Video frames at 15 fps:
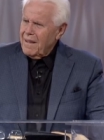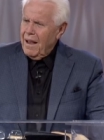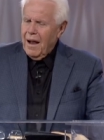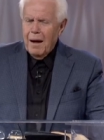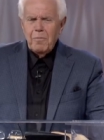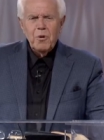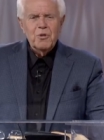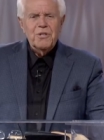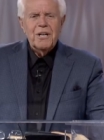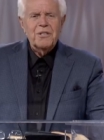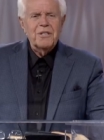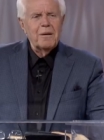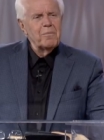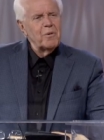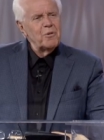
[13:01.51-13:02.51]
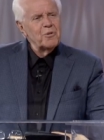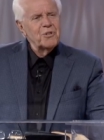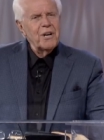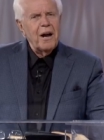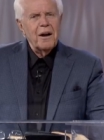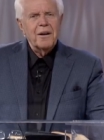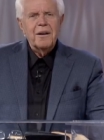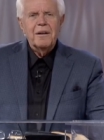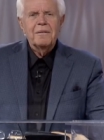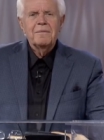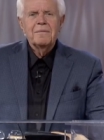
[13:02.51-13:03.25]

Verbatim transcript: I'm going to say something going to shock you.